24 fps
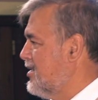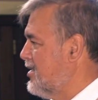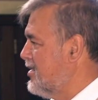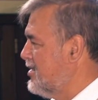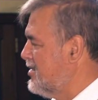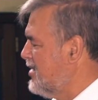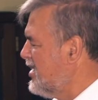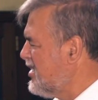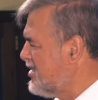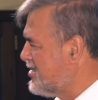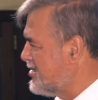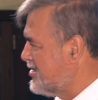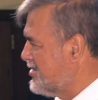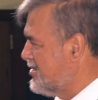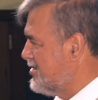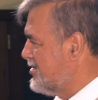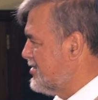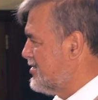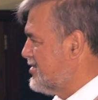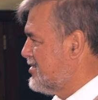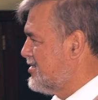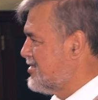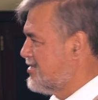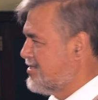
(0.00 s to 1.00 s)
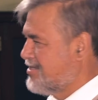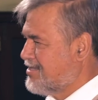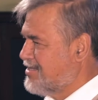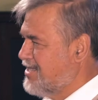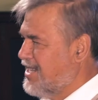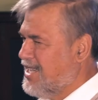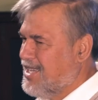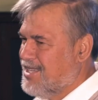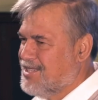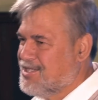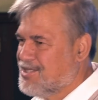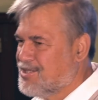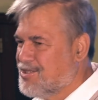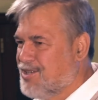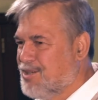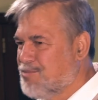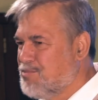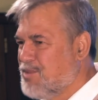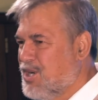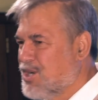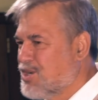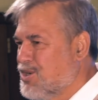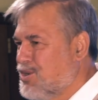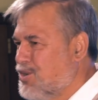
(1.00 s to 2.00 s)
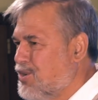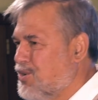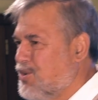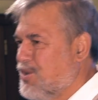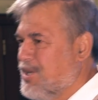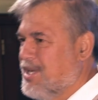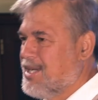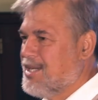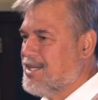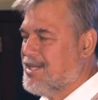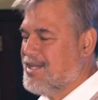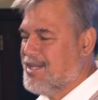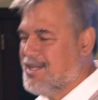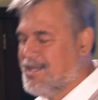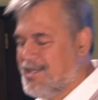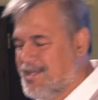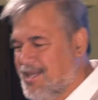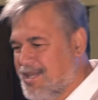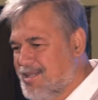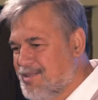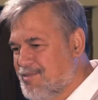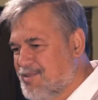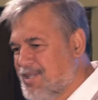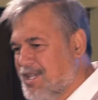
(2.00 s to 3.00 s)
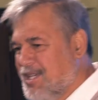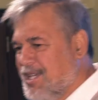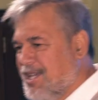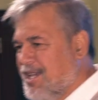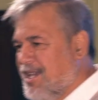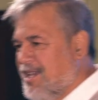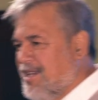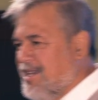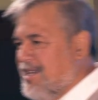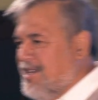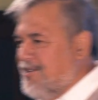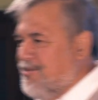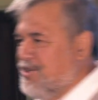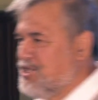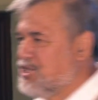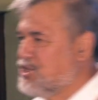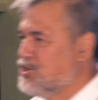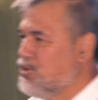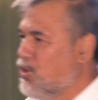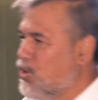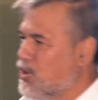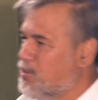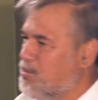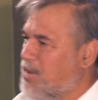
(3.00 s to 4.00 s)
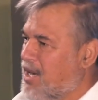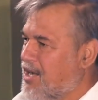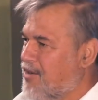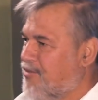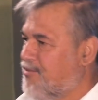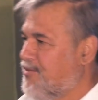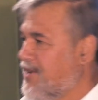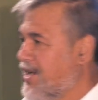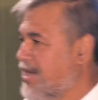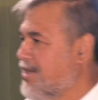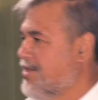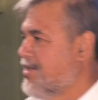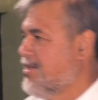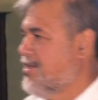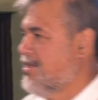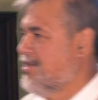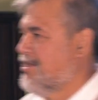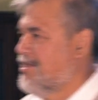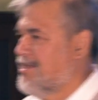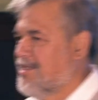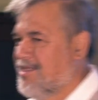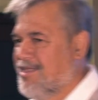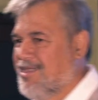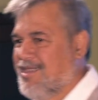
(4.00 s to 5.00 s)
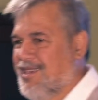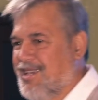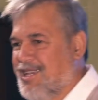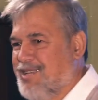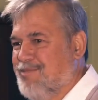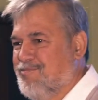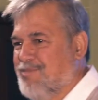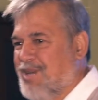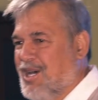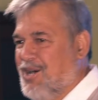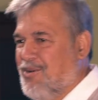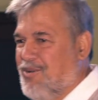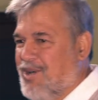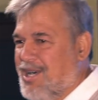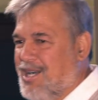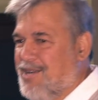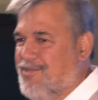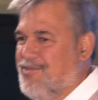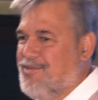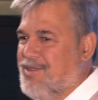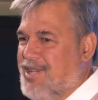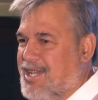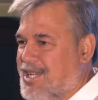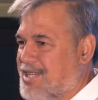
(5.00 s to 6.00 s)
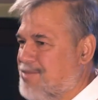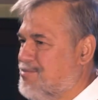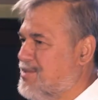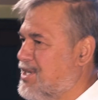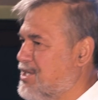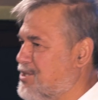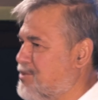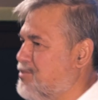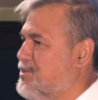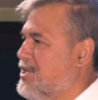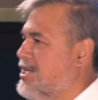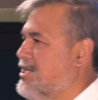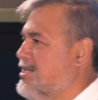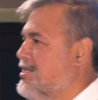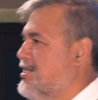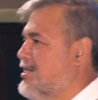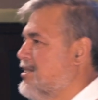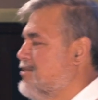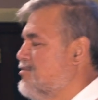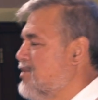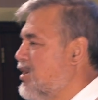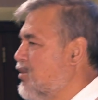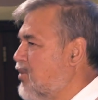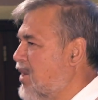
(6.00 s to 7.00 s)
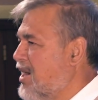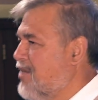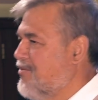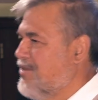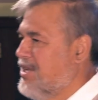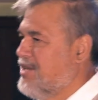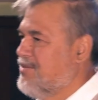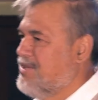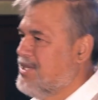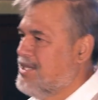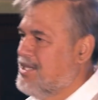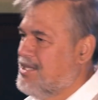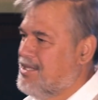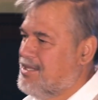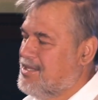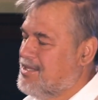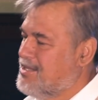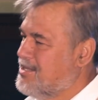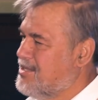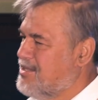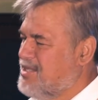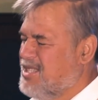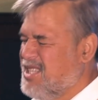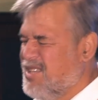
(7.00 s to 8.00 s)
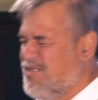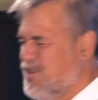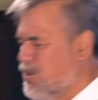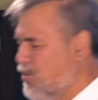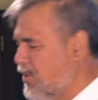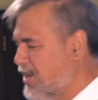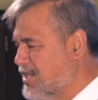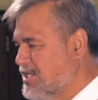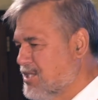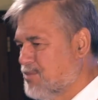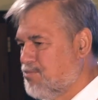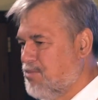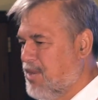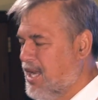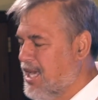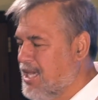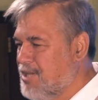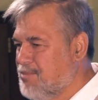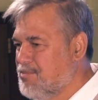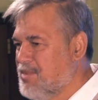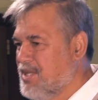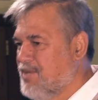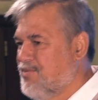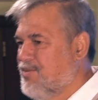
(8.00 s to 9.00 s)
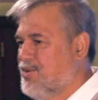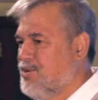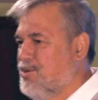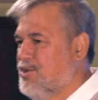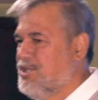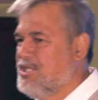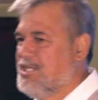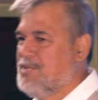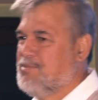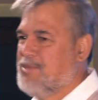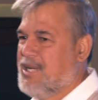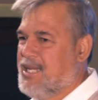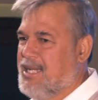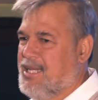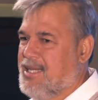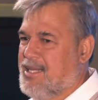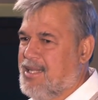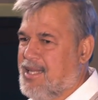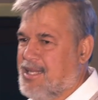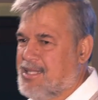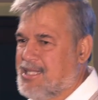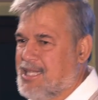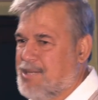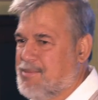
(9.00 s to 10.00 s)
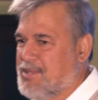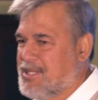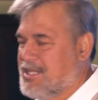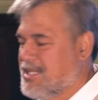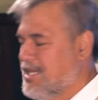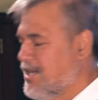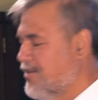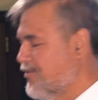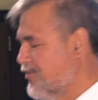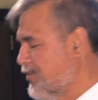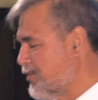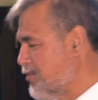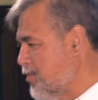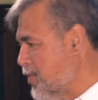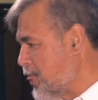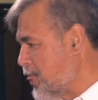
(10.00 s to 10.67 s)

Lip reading: And that just got my core. And that restored my faith in my wife and my humility. And my wife never once blamed me for losing money and that type of stuff.